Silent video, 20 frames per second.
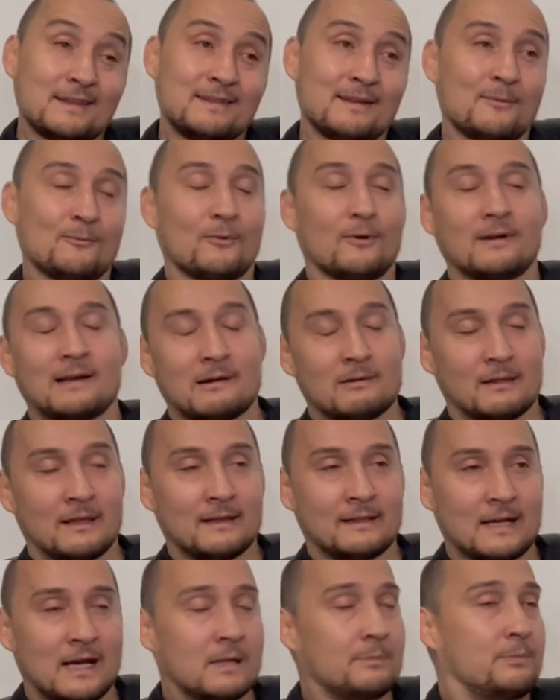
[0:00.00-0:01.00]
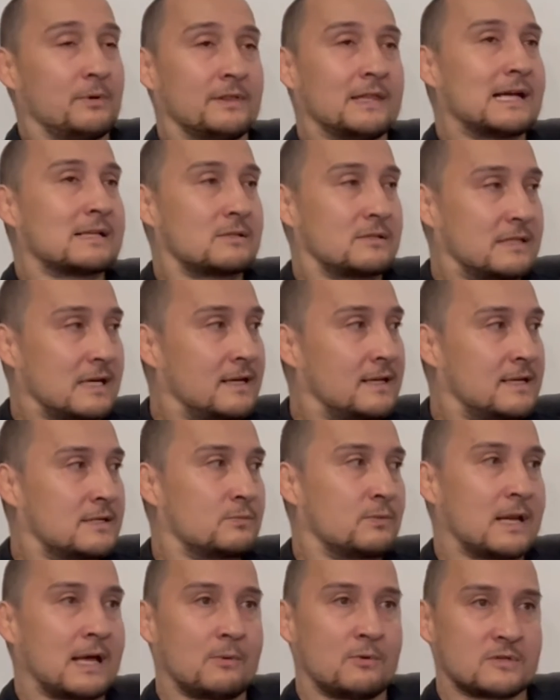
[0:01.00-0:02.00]
didn't work out like that. But that is
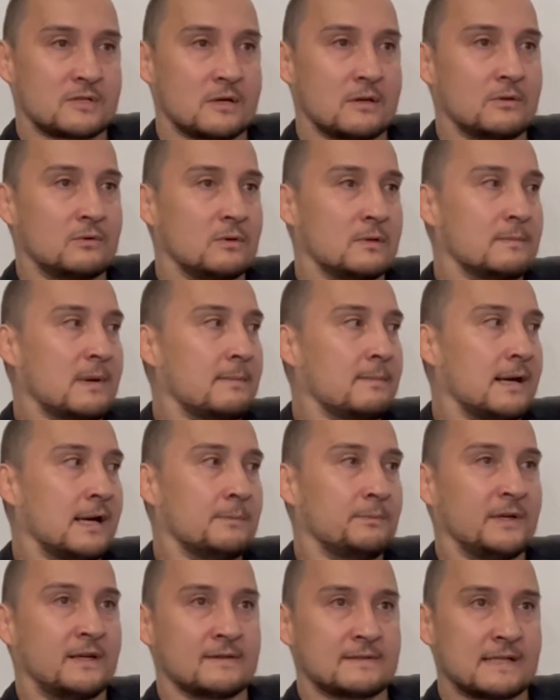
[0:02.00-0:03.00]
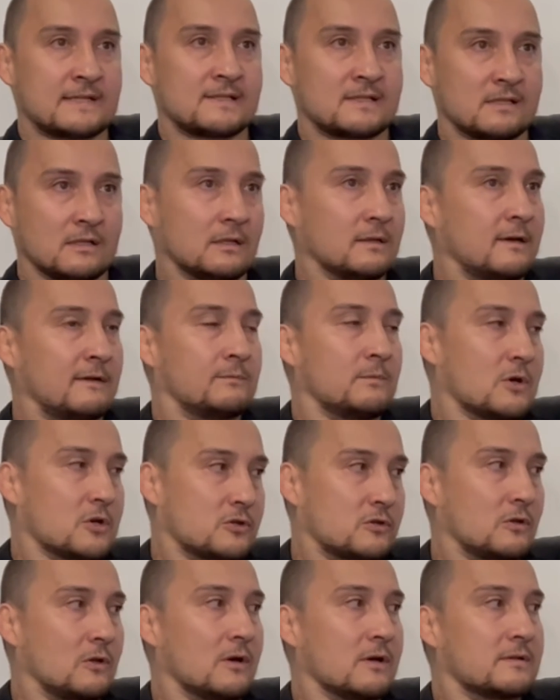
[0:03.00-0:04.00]
what I was gonna do in my mind, because I still love
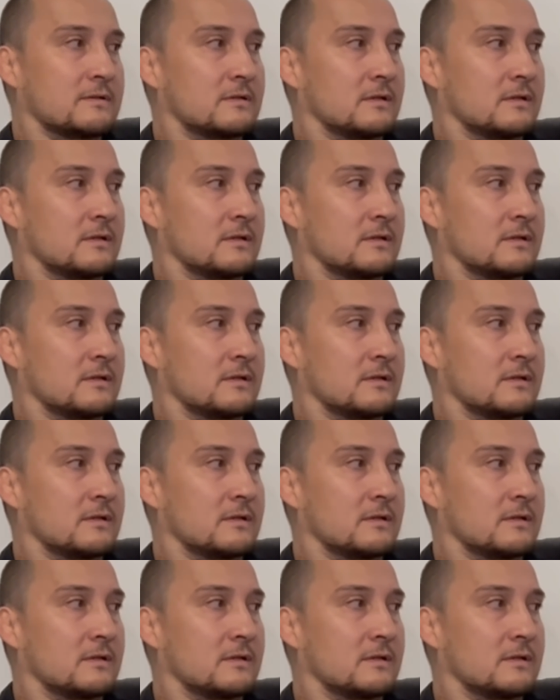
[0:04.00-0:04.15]
martial arts.